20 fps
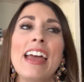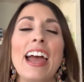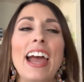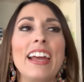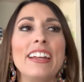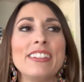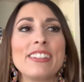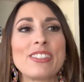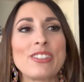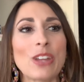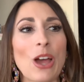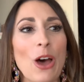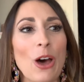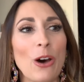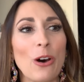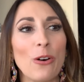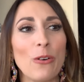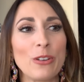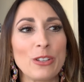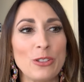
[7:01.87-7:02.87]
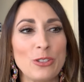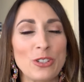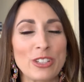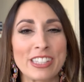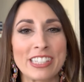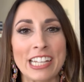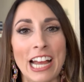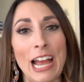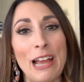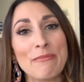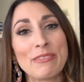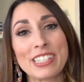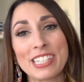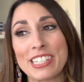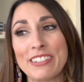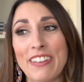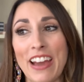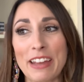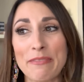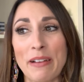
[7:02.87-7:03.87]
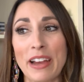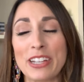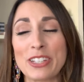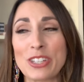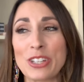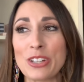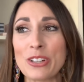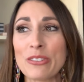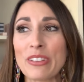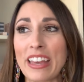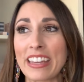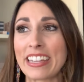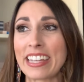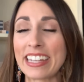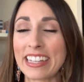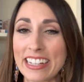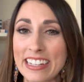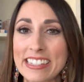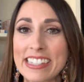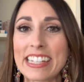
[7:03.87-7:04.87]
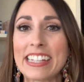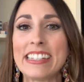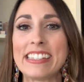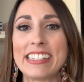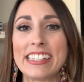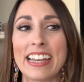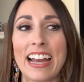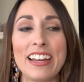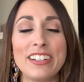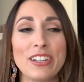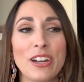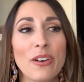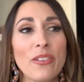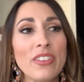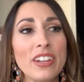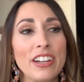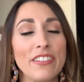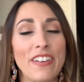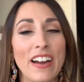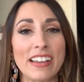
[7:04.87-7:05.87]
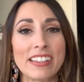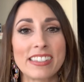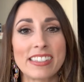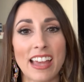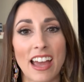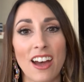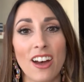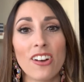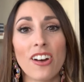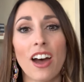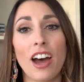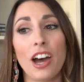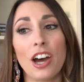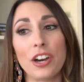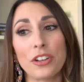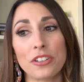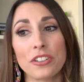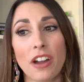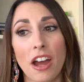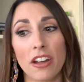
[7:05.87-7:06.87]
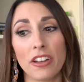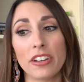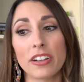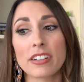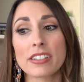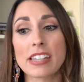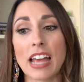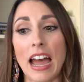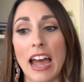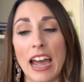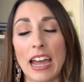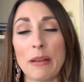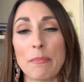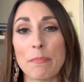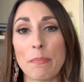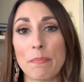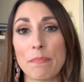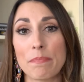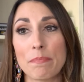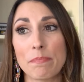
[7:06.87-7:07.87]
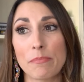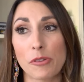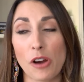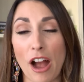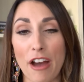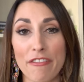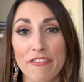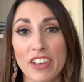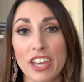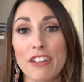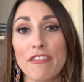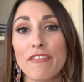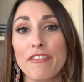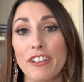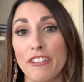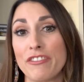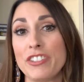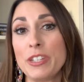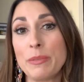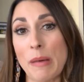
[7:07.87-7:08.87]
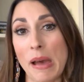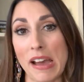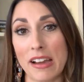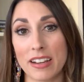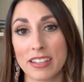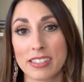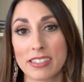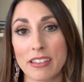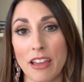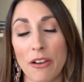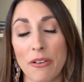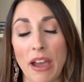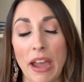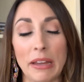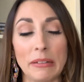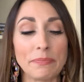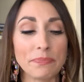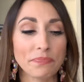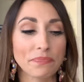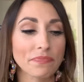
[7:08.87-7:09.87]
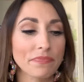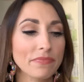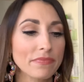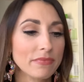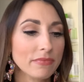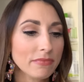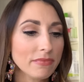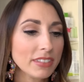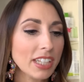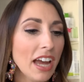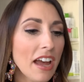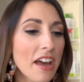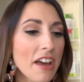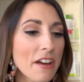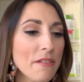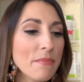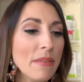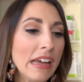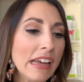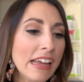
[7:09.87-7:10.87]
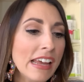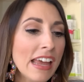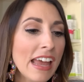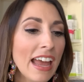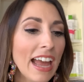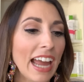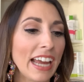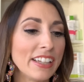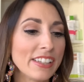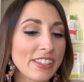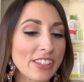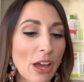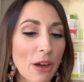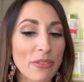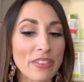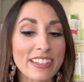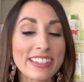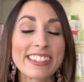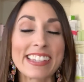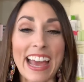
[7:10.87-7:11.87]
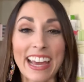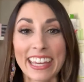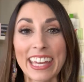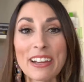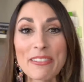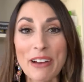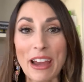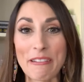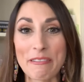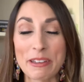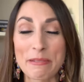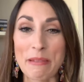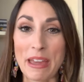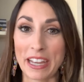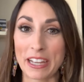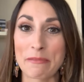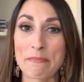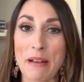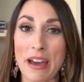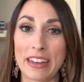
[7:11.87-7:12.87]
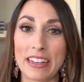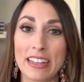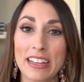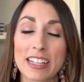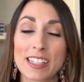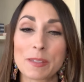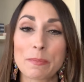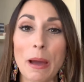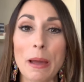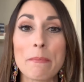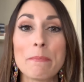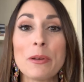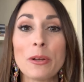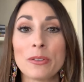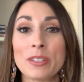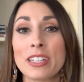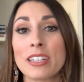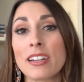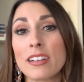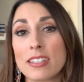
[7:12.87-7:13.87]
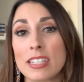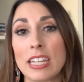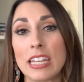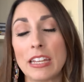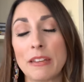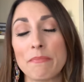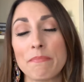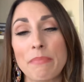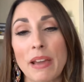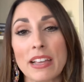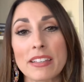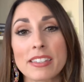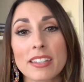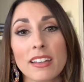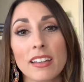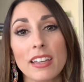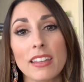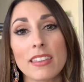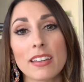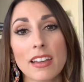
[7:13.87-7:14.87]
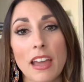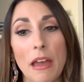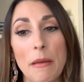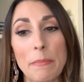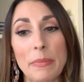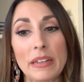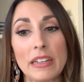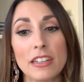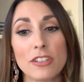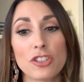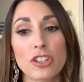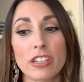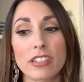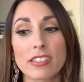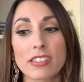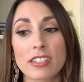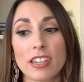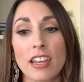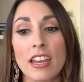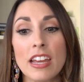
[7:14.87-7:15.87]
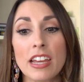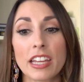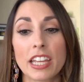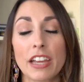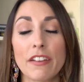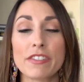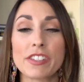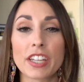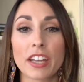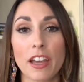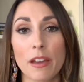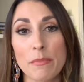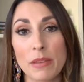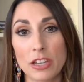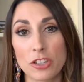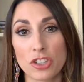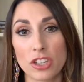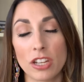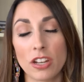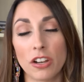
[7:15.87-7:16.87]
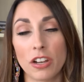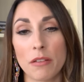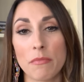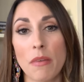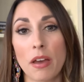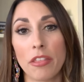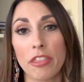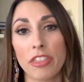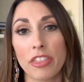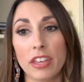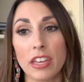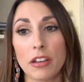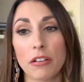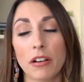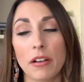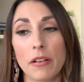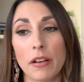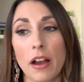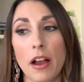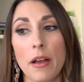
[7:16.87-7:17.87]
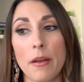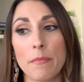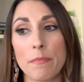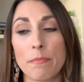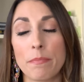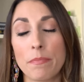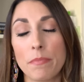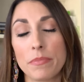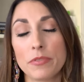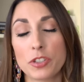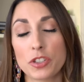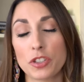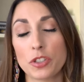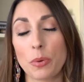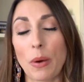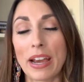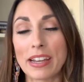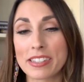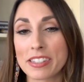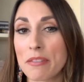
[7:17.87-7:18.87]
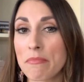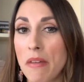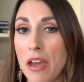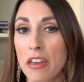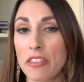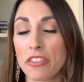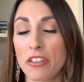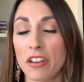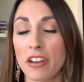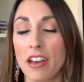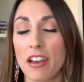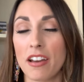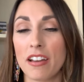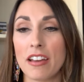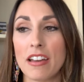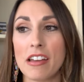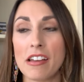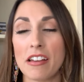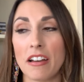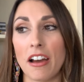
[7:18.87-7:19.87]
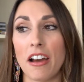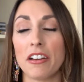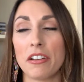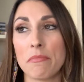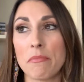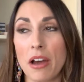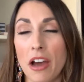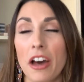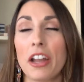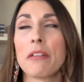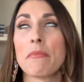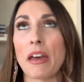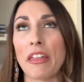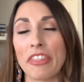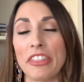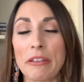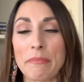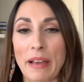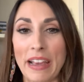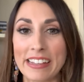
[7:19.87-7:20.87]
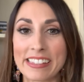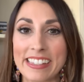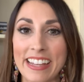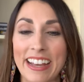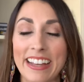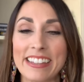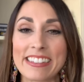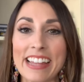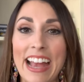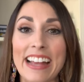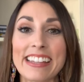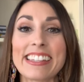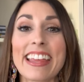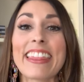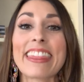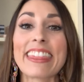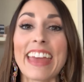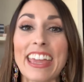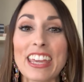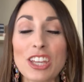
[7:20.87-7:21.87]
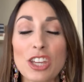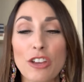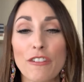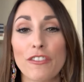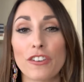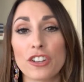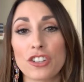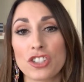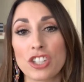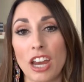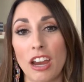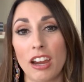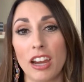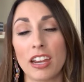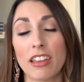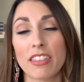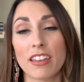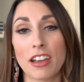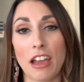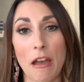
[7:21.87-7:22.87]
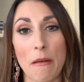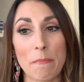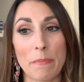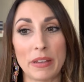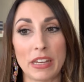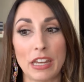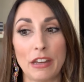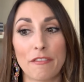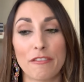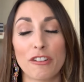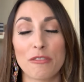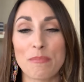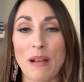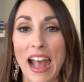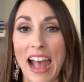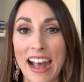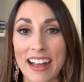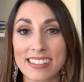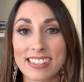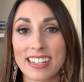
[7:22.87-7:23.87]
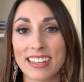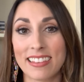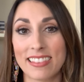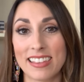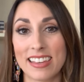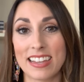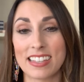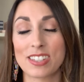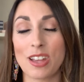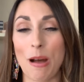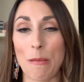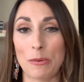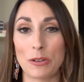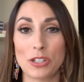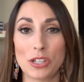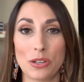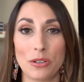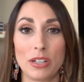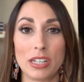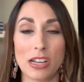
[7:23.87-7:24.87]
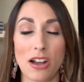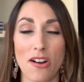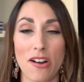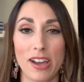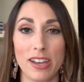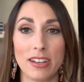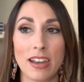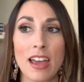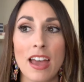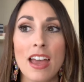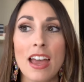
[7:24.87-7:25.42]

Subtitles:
And so you just times and divide by 2. Like, it is easy. I know that if I sell $100, I profit $50, okay? And so the second way we make money is by building a team. Basically, the company just gives a commission on a monthly or twice a month on a monthly basis as a thank you for sharing the company and for passing this opportunity on.